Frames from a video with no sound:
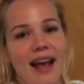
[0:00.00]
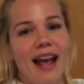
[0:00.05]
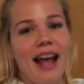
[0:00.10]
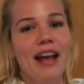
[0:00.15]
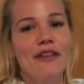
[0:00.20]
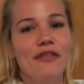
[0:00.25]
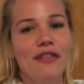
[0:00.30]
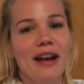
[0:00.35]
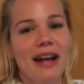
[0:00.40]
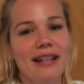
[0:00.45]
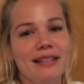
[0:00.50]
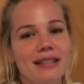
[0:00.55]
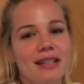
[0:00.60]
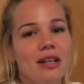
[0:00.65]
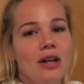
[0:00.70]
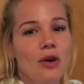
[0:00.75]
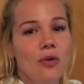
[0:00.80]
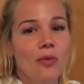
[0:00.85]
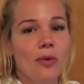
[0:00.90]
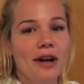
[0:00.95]
Hey friends,
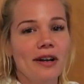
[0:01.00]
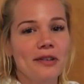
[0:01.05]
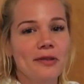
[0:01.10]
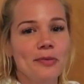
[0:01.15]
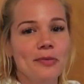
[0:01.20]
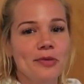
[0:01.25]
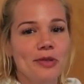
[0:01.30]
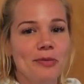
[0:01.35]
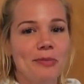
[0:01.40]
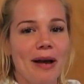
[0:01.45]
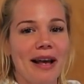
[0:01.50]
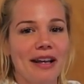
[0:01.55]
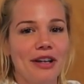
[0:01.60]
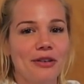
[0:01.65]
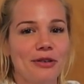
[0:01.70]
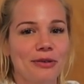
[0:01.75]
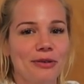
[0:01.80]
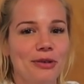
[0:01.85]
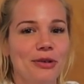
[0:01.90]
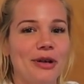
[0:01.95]
welcome to my
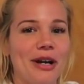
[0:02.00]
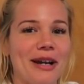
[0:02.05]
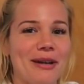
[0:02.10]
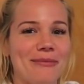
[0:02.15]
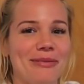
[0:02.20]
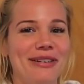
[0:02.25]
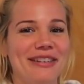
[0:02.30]
crib.